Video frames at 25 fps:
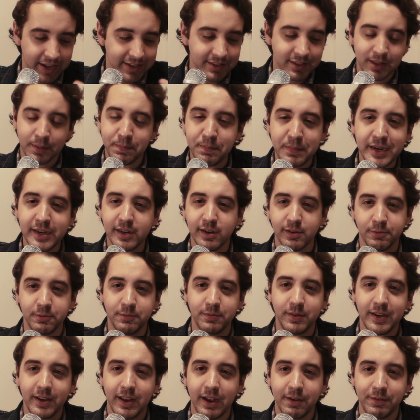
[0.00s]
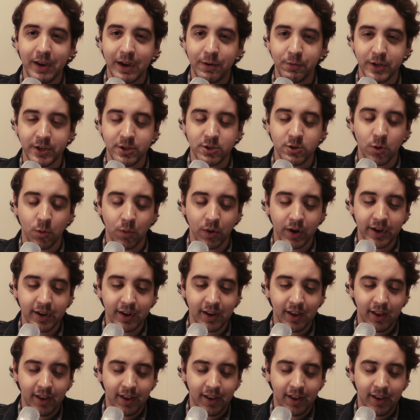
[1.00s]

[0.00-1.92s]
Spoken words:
That's the meat of every story.